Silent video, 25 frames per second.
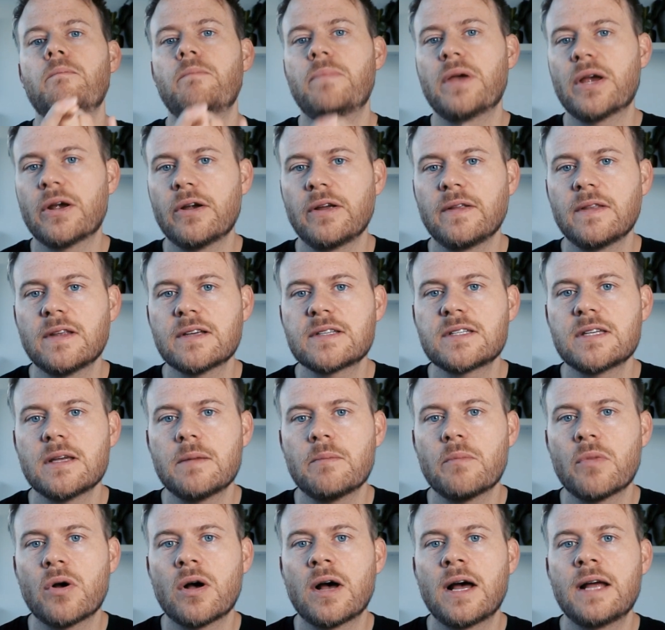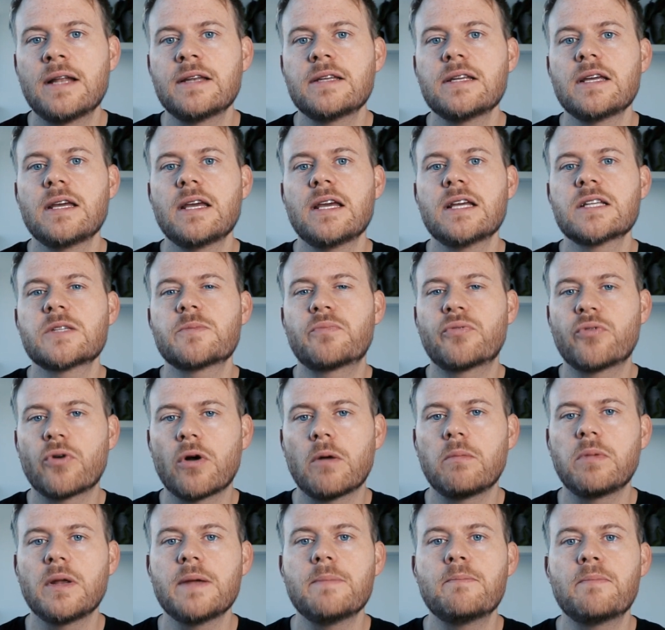Bearing this in mind, it's
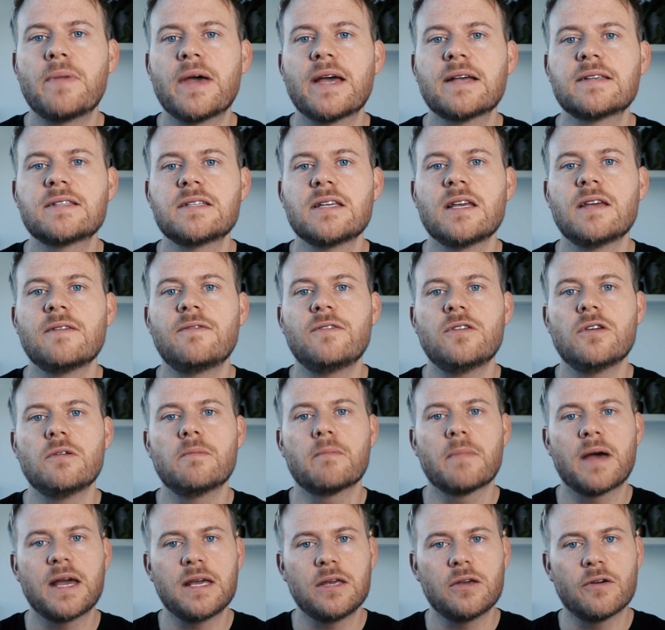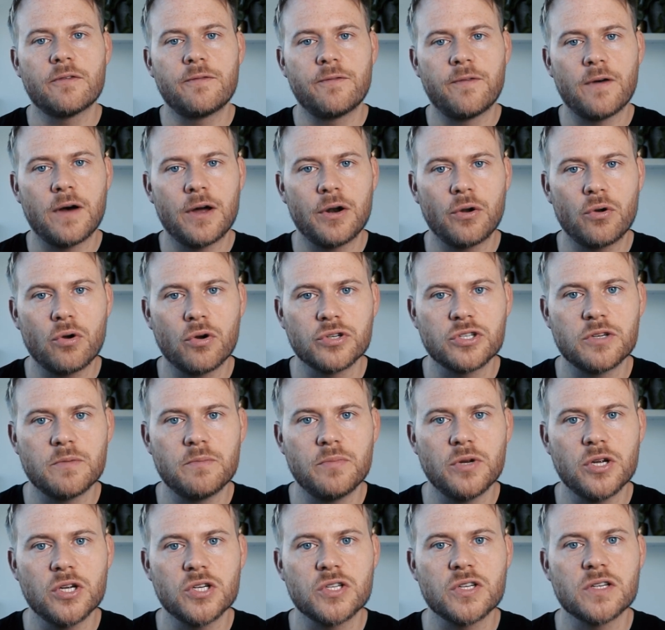probably best if you make your final
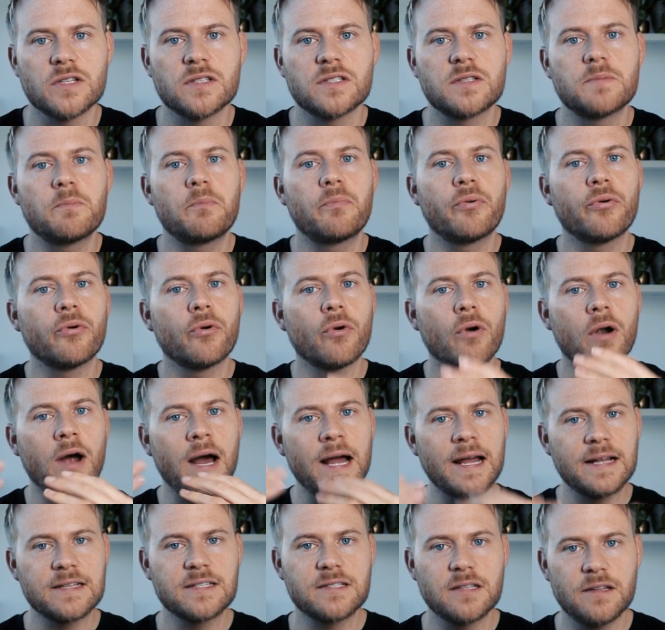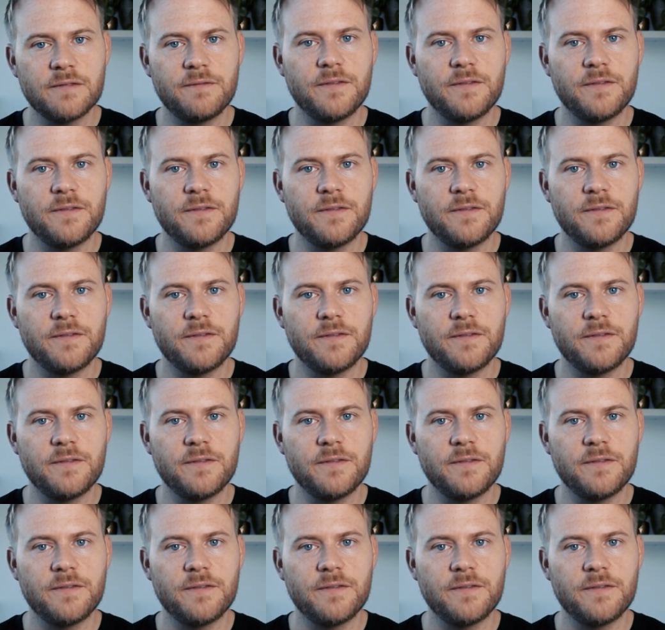contributions prior to the